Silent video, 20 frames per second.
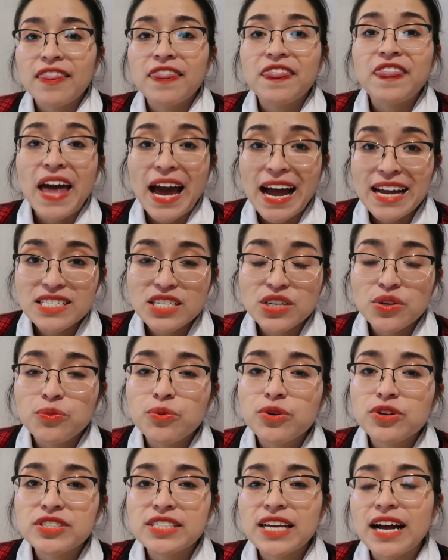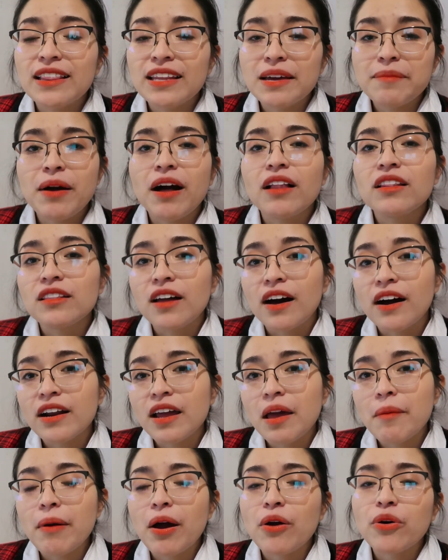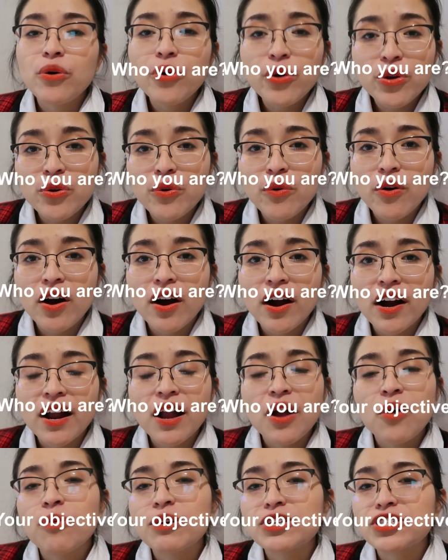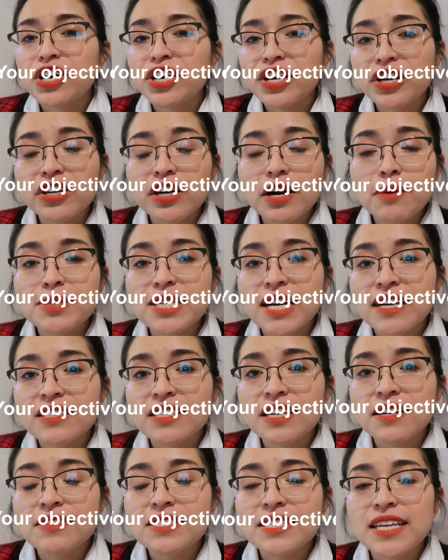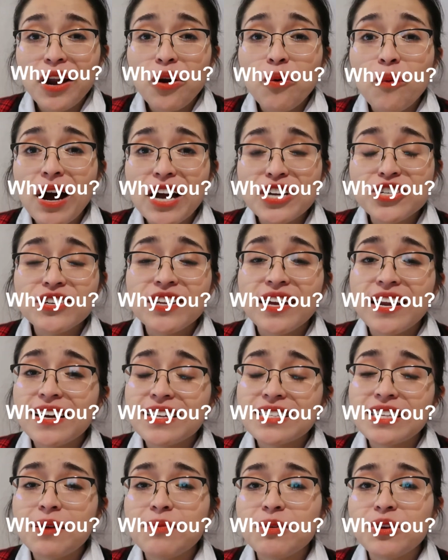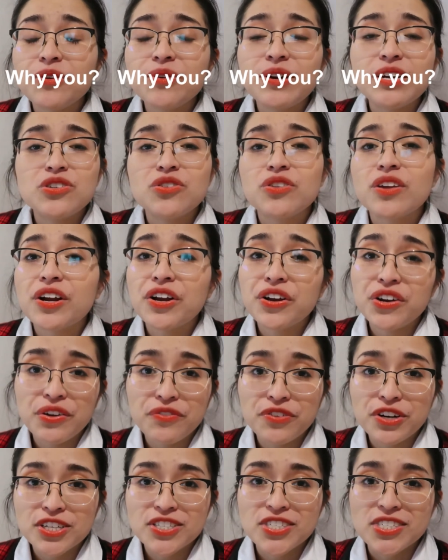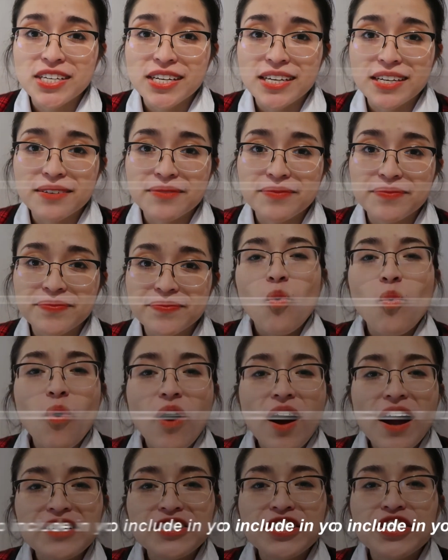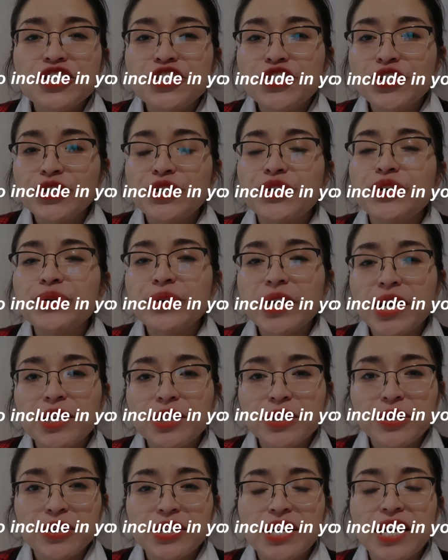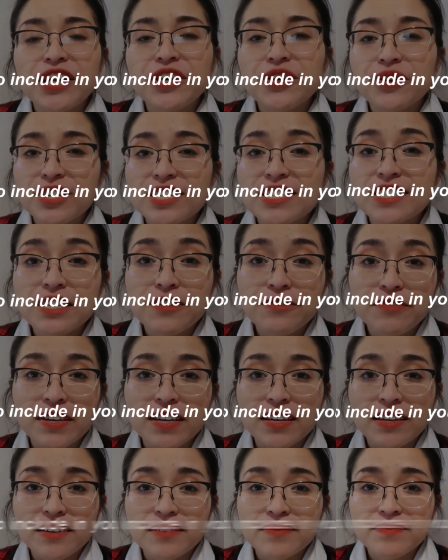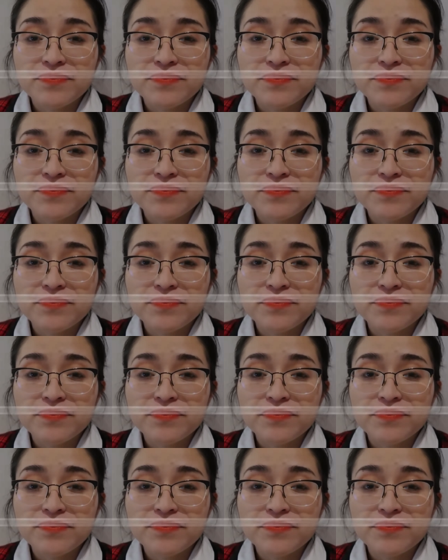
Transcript: That will tell them a lot about who you are, which are your objectives, and why should they accept you into their university. What should you include in your CV?